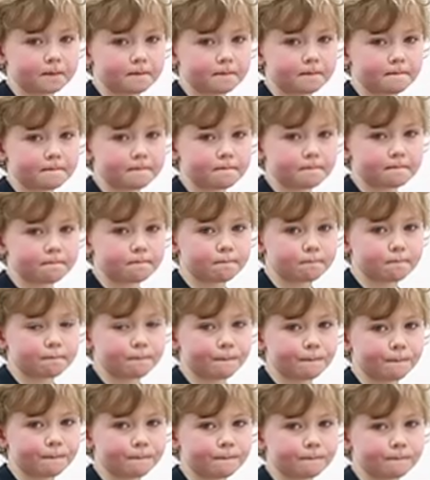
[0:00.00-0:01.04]

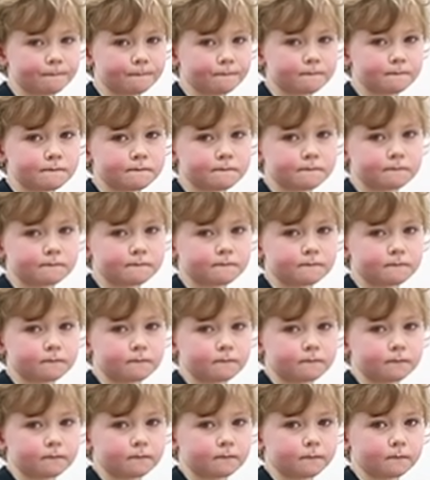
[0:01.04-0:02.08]

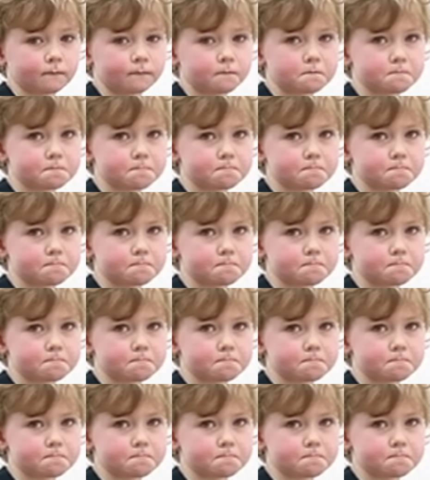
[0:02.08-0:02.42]
(silence)